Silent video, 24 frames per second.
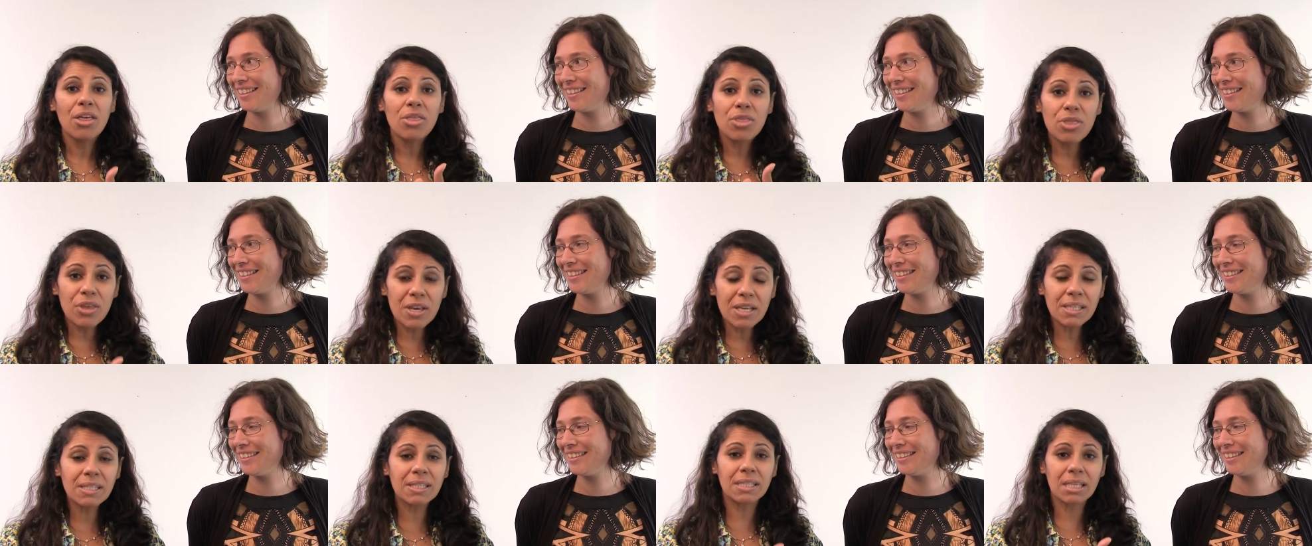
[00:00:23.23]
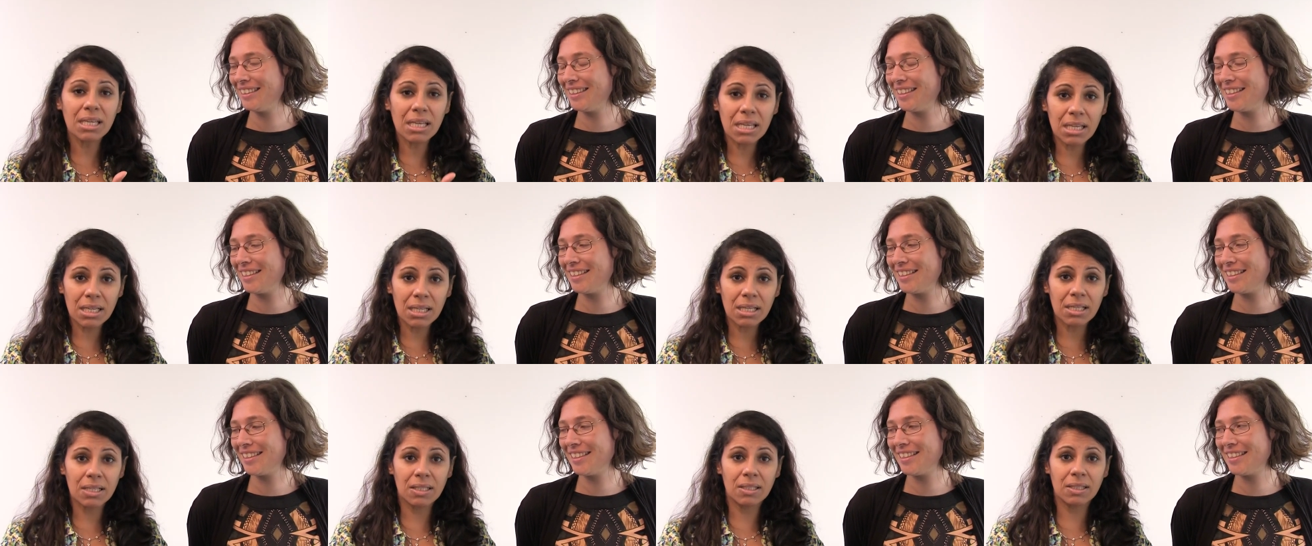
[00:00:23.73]
Speaker 1: This
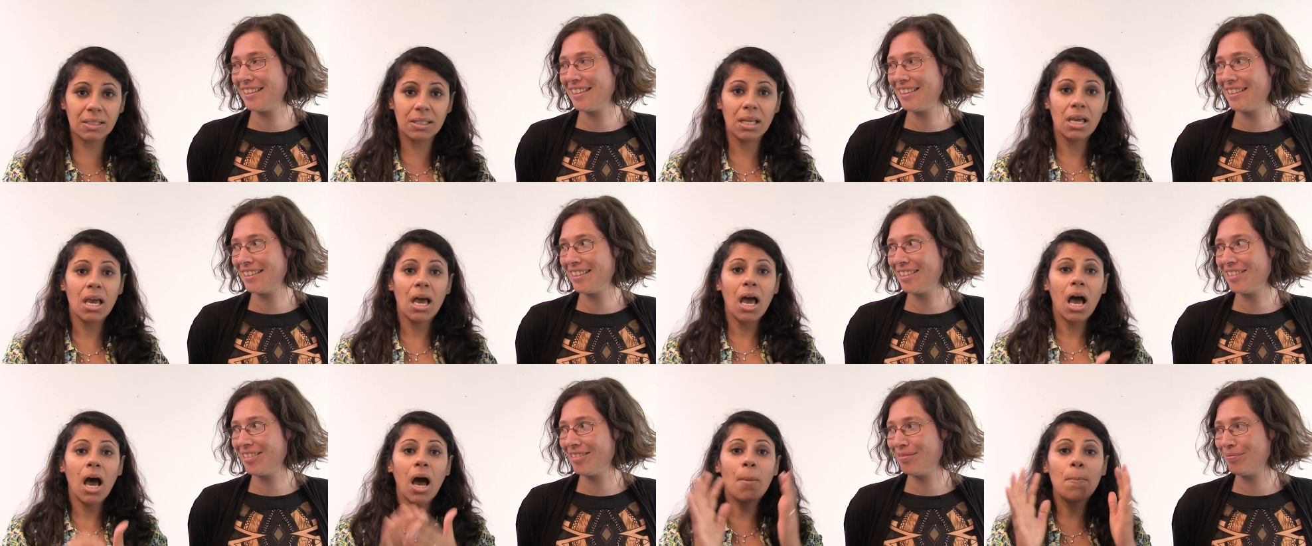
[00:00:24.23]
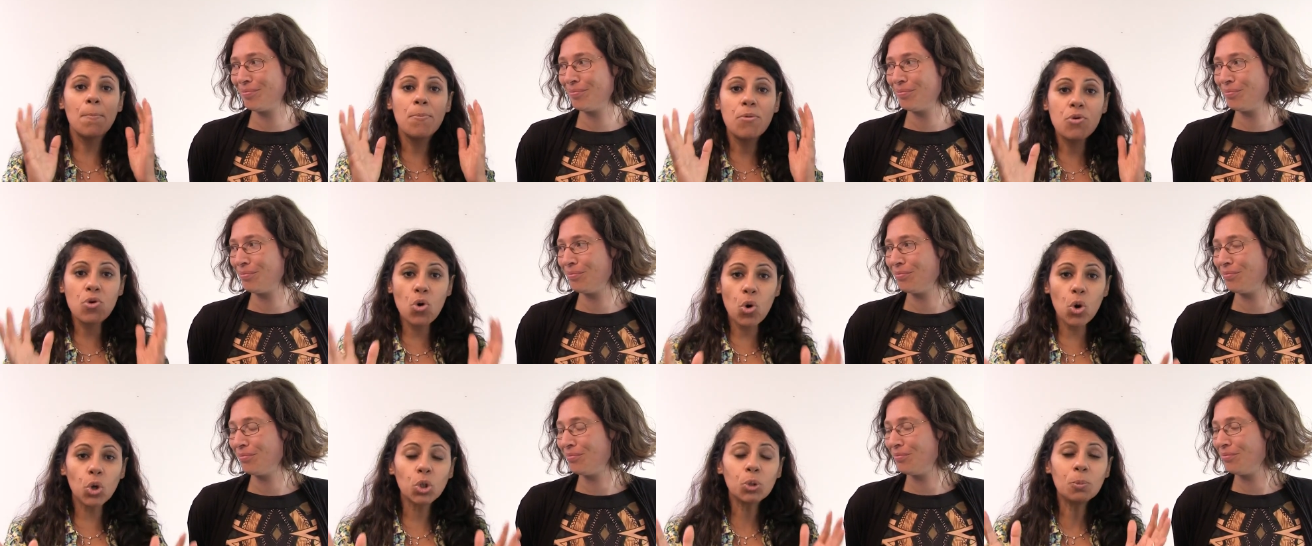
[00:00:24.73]
is a
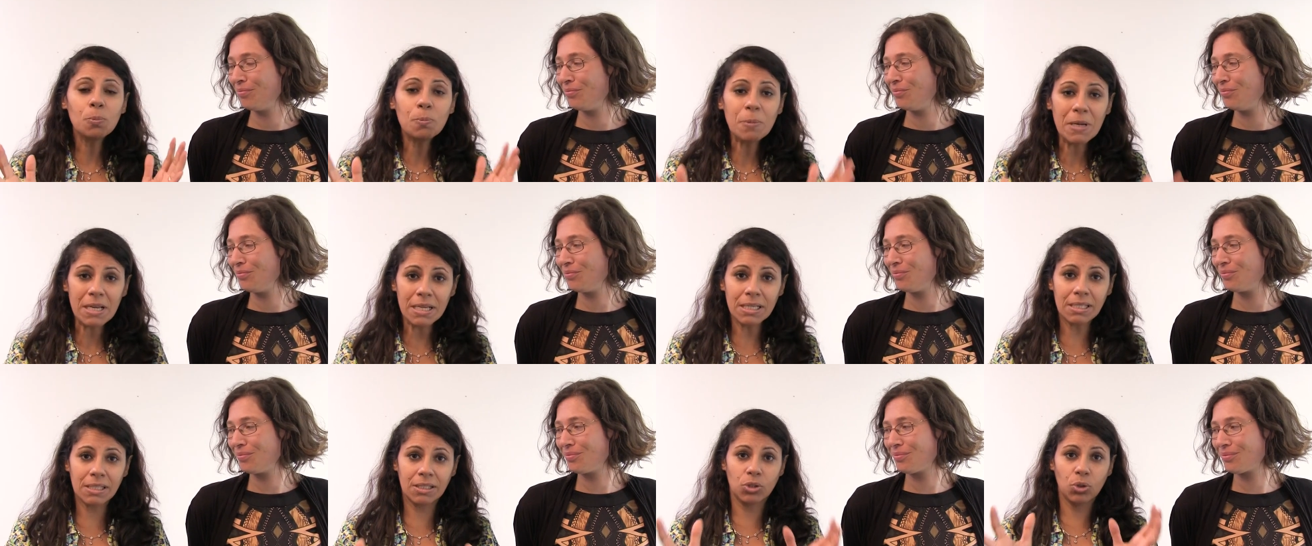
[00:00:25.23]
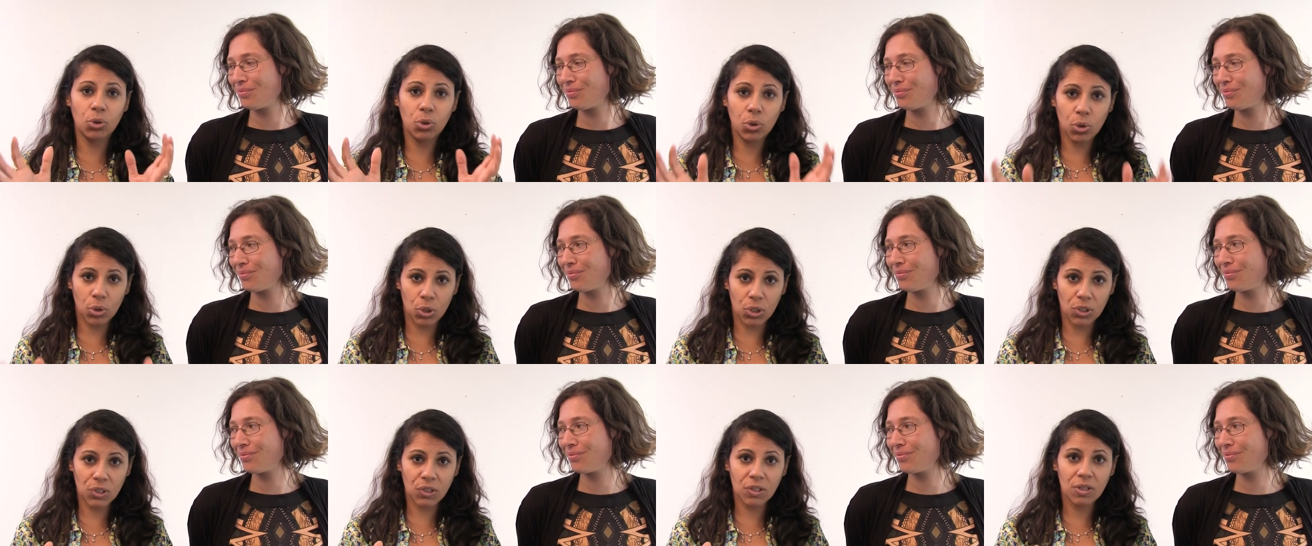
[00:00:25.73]
broad-based
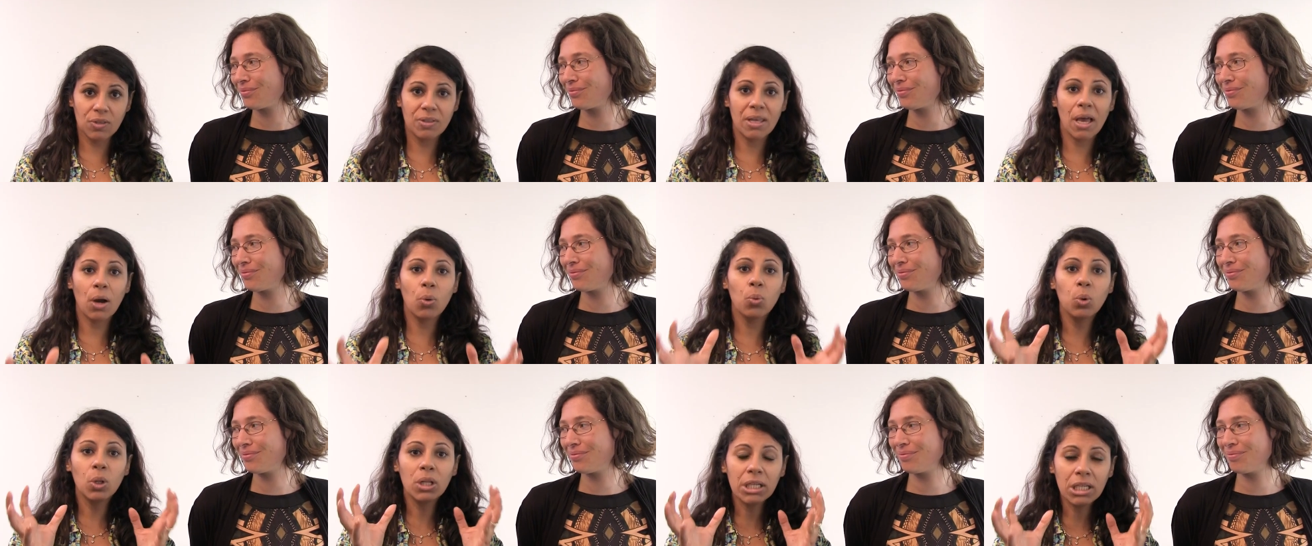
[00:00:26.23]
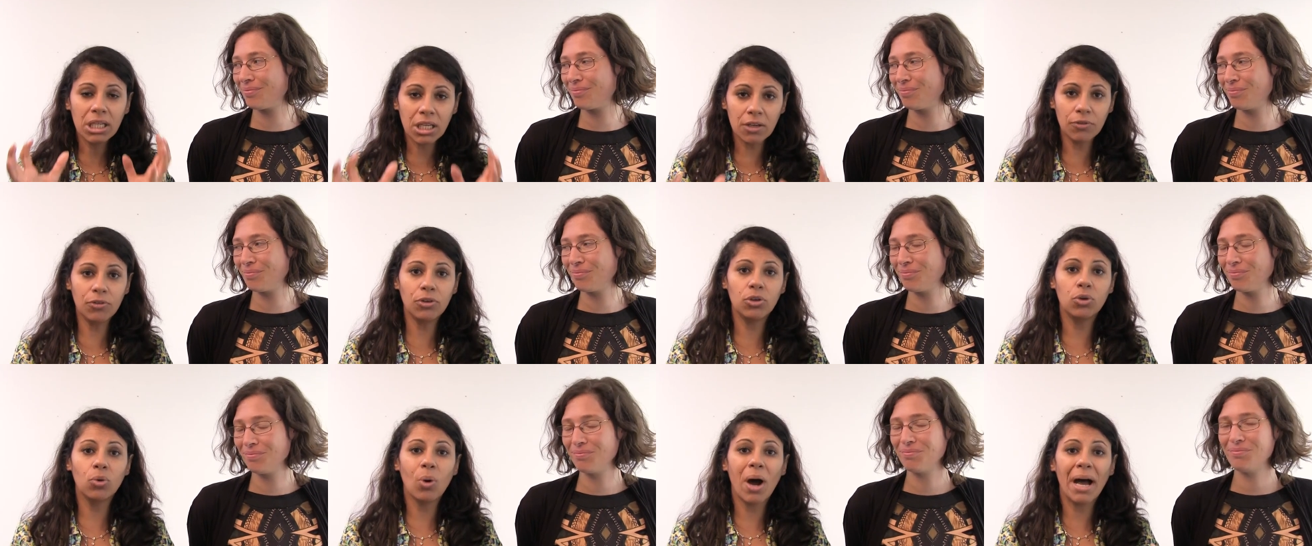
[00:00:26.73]
course that will
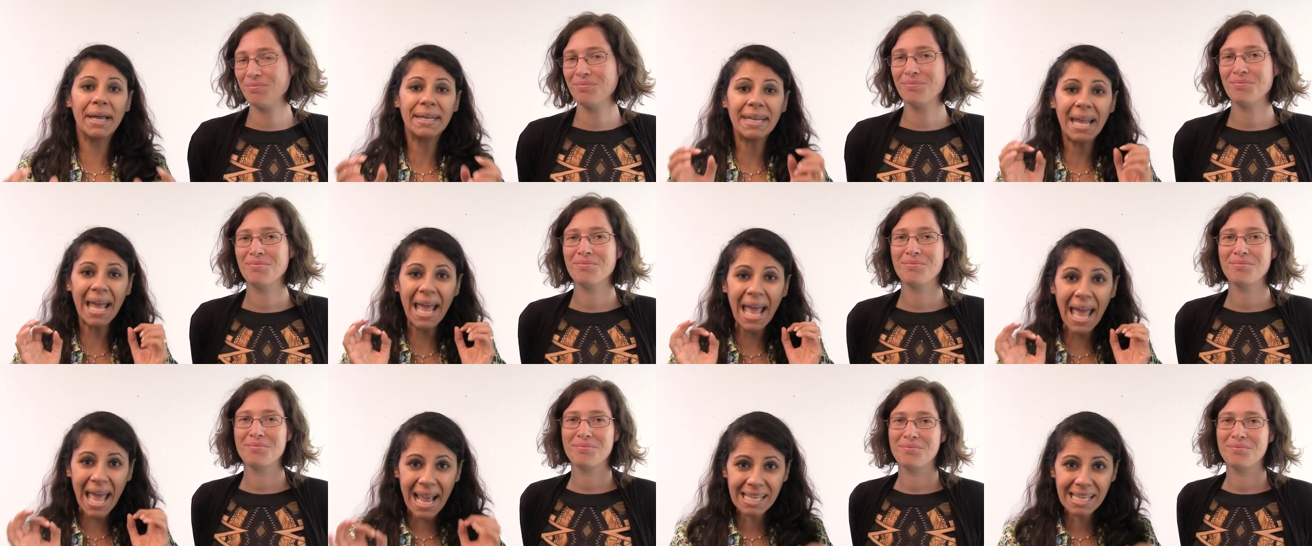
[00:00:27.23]
give you an